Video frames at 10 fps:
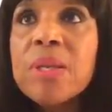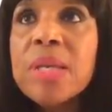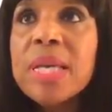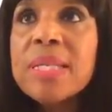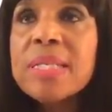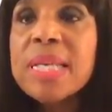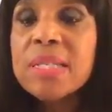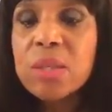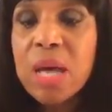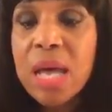
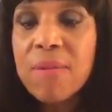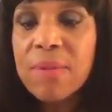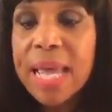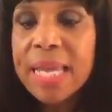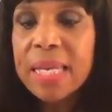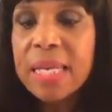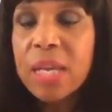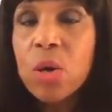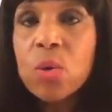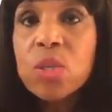it's kind of like it
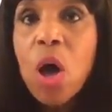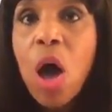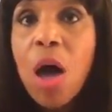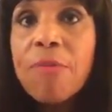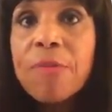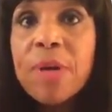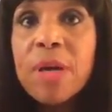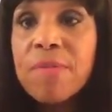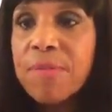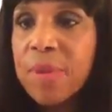goes off
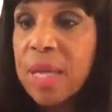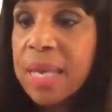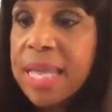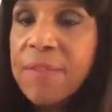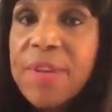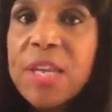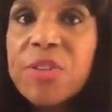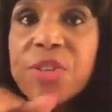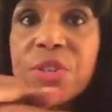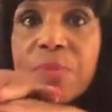of, like if
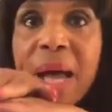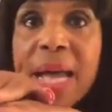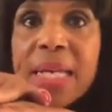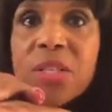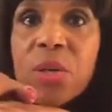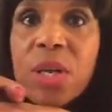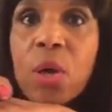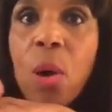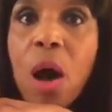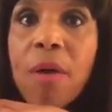here's your spine, it's going to
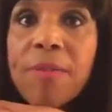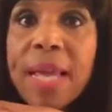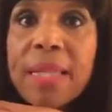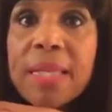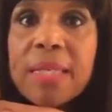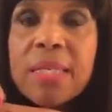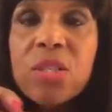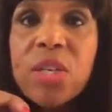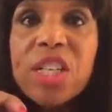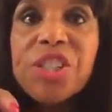go off like this. It's
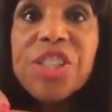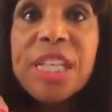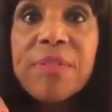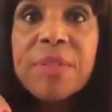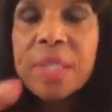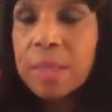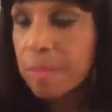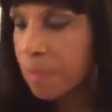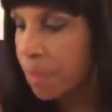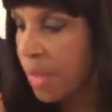going to shift.
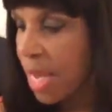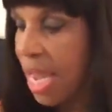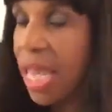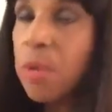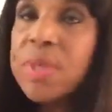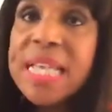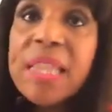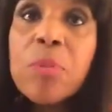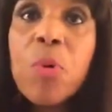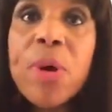And it was at
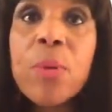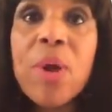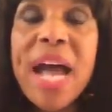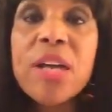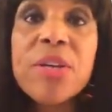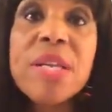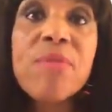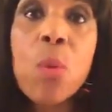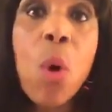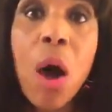the point where I couldn't
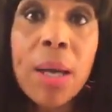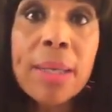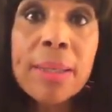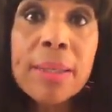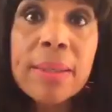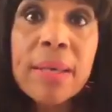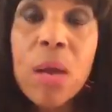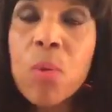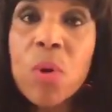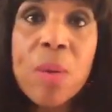even walk. I
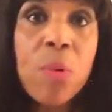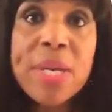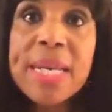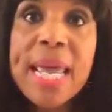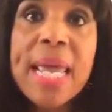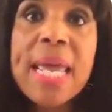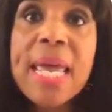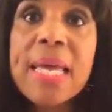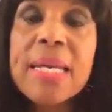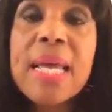woke up one day
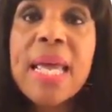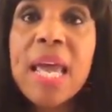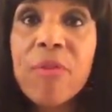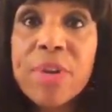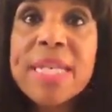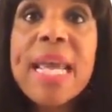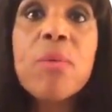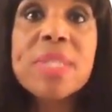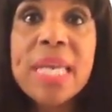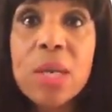and every day
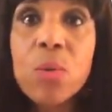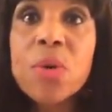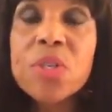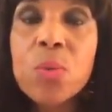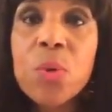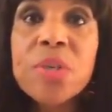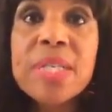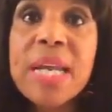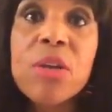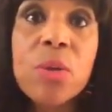was getting worse and worse
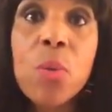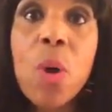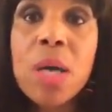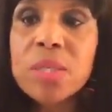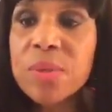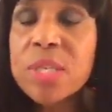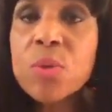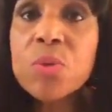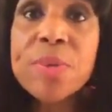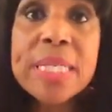and I couldn't walk. So this
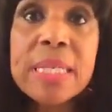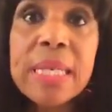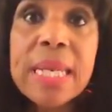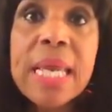was recently,